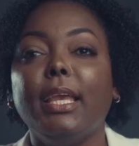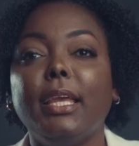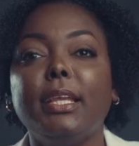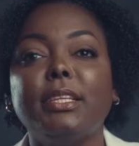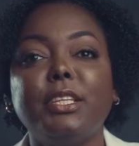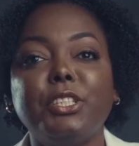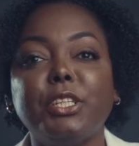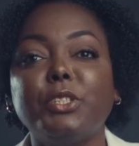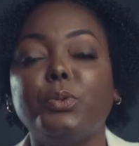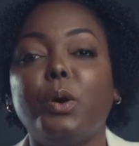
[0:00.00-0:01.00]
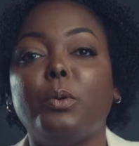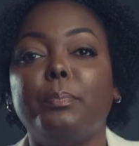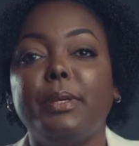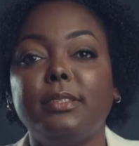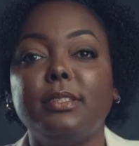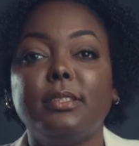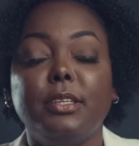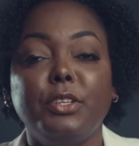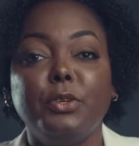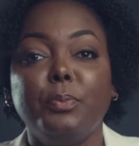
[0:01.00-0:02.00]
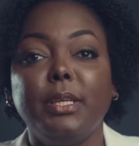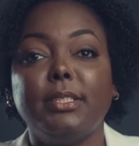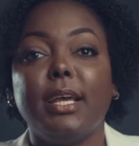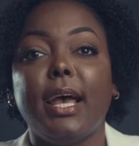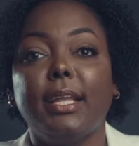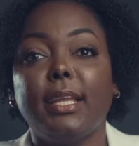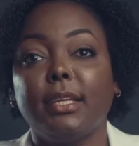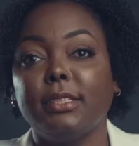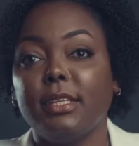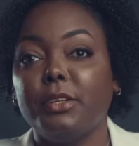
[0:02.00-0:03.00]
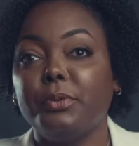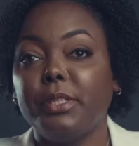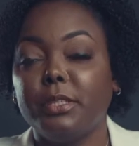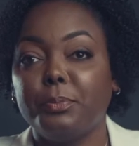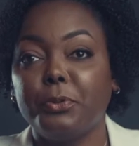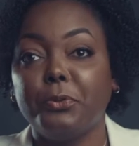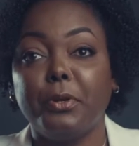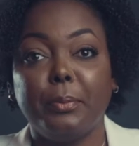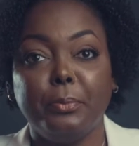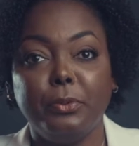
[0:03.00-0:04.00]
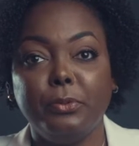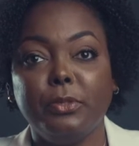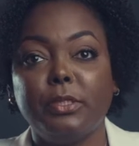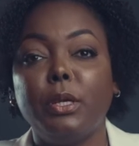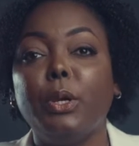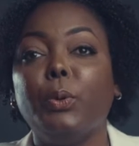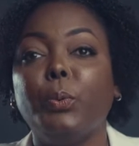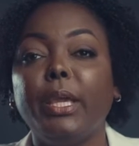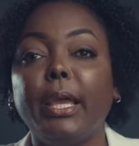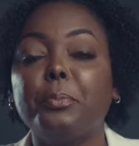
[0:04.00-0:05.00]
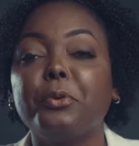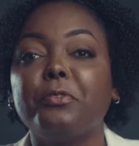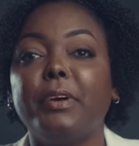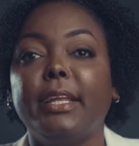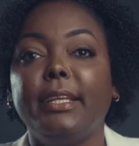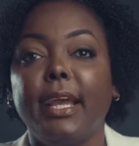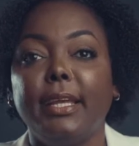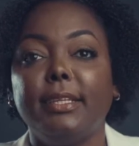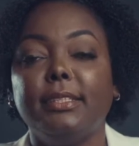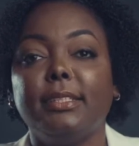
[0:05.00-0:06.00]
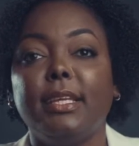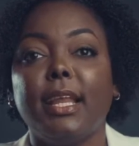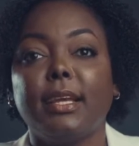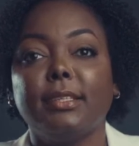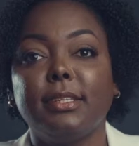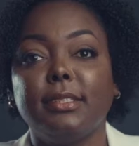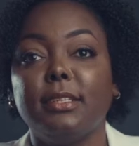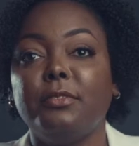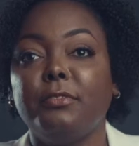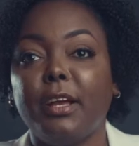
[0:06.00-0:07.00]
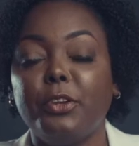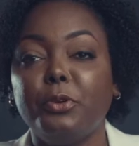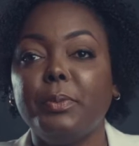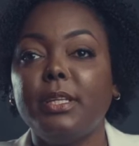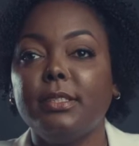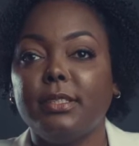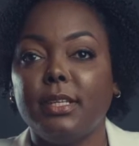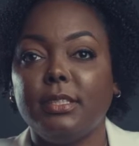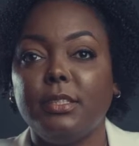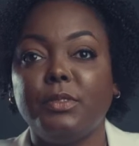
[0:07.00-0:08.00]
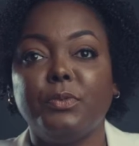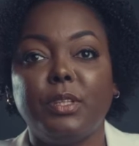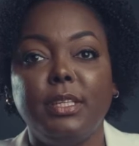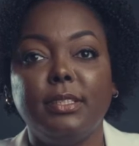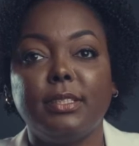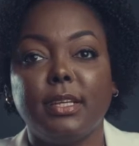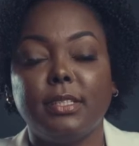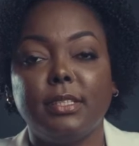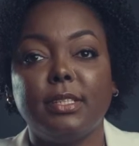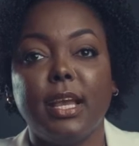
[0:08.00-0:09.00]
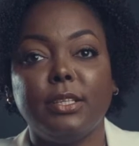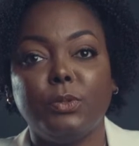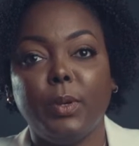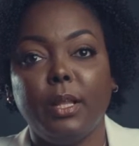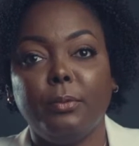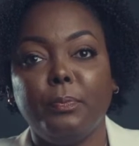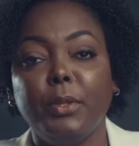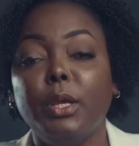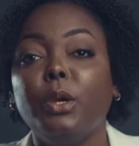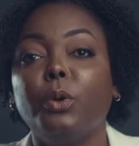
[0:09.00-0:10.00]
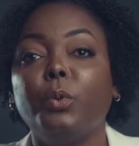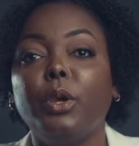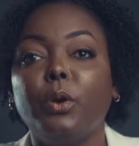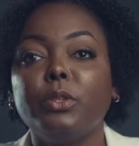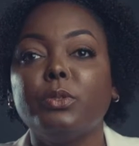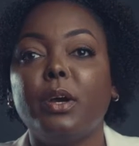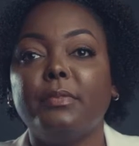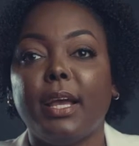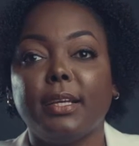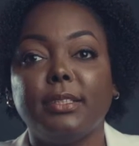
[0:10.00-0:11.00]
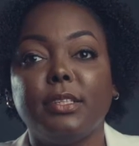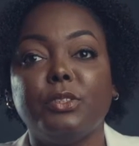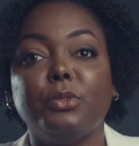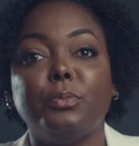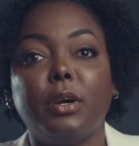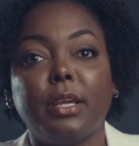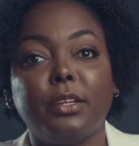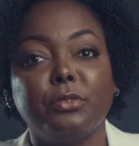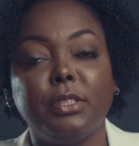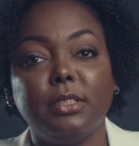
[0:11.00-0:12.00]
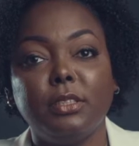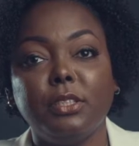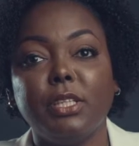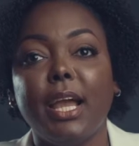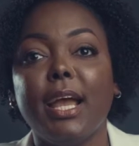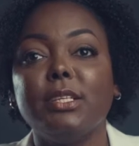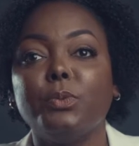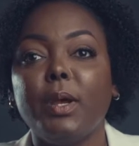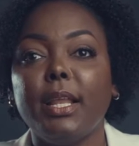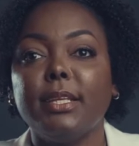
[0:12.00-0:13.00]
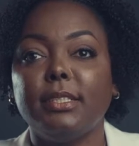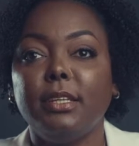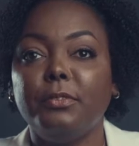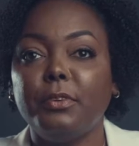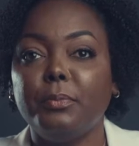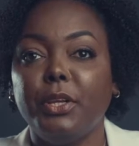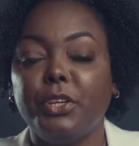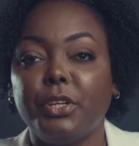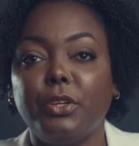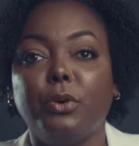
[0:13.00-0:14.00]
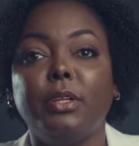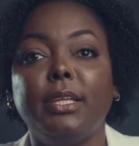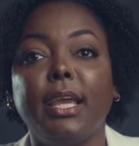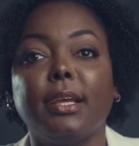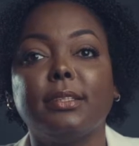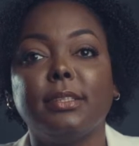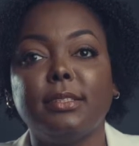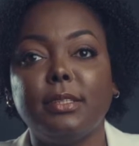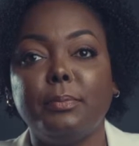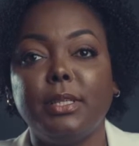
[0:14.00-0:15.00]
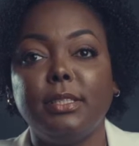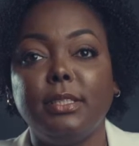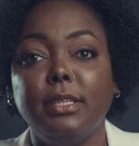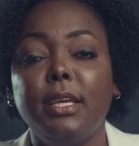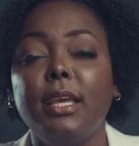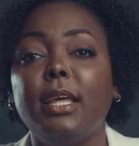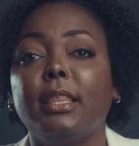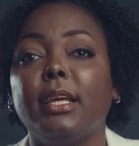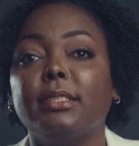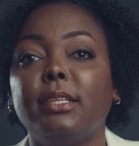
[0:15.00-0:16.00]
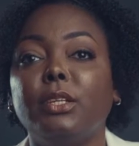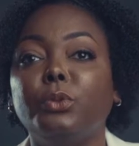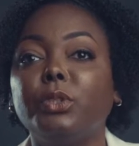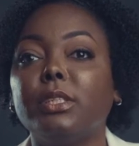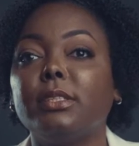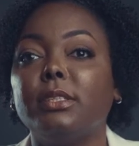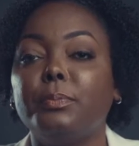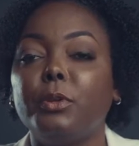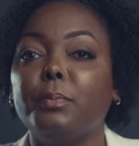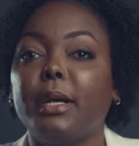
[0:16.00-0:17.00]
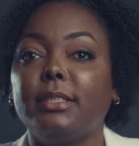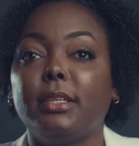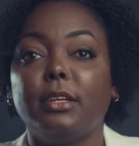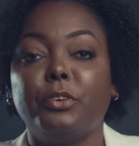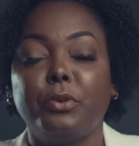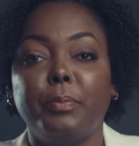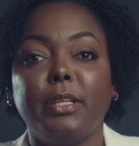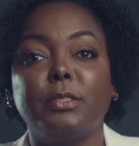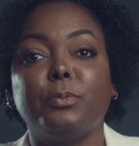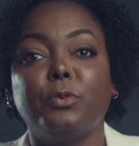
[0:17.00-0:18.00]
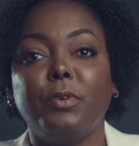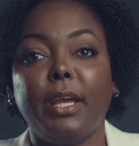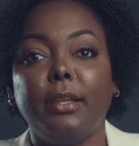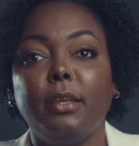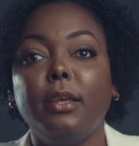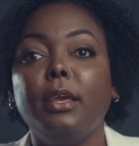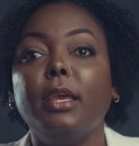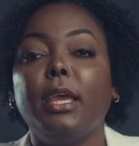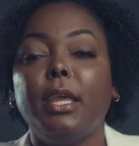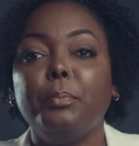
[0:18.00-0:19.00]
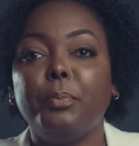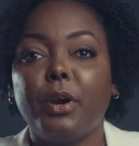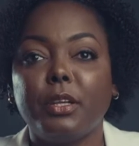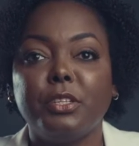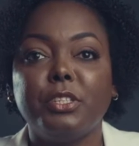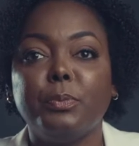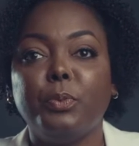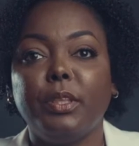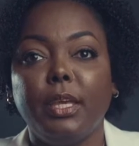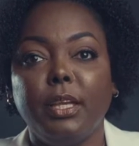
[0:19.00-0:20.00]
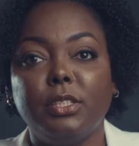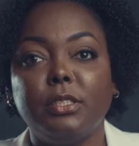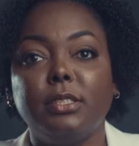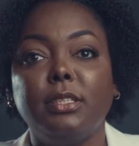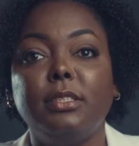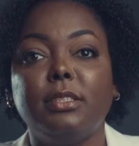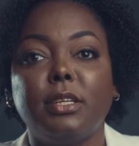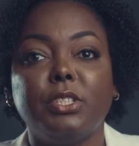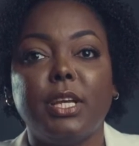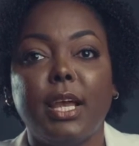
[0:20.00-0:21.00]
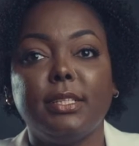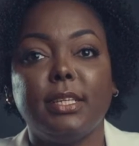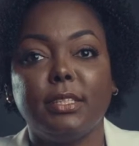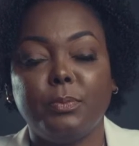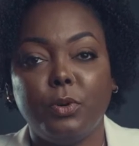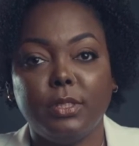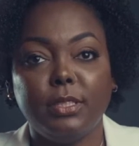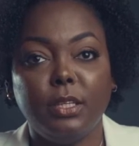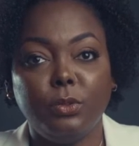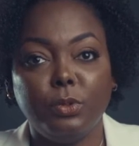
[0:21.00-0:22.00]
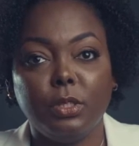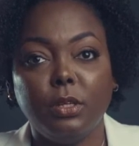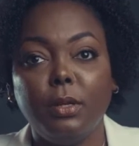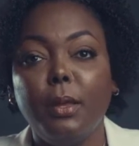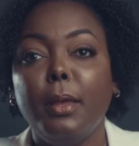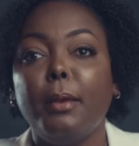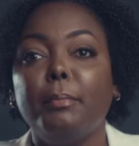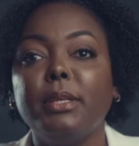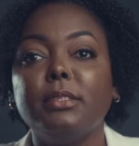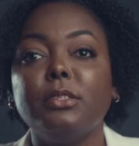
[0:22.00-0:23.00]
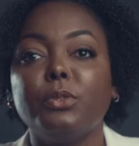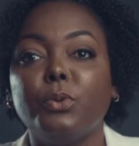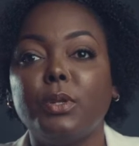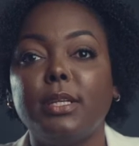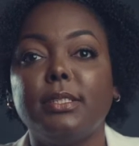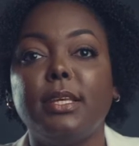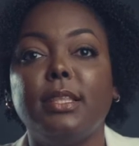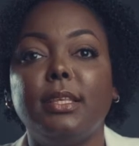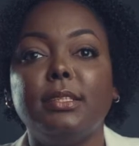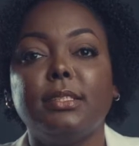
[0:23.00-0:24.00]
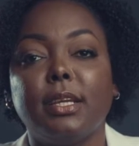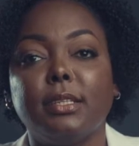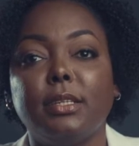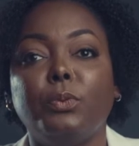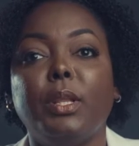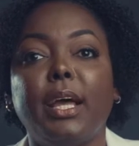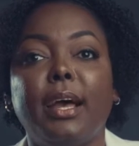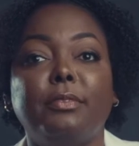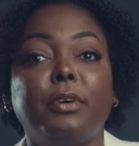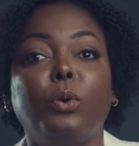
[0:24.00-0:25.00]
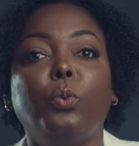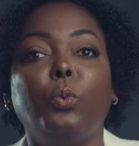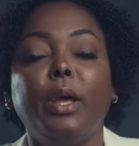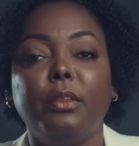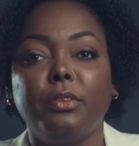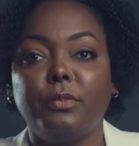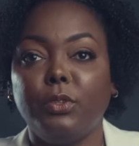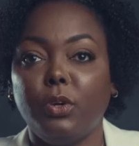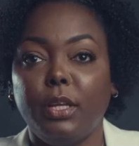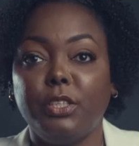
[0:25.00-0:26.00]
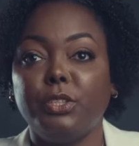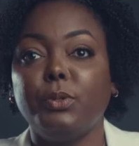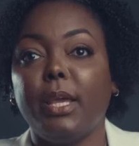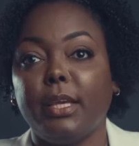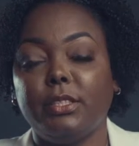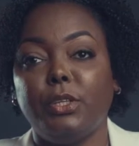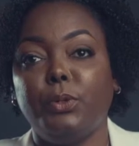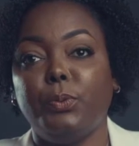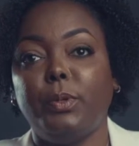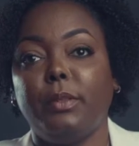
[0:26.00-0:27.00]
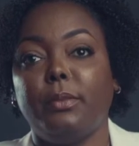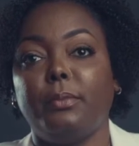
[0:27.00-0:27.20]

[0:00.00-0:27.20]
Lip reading: In addition to our Business Incubator and Accelerator program Boost, we can provide guidance in accessing valuable incentives for these sectors as well. We also have access to market research as well as information on the accessibility that St. Lucia's diplomatic agreements provide. In partnership with agencies such as Export St. Lucia, business owners in this sector will have a wealth of knowledge to execute with.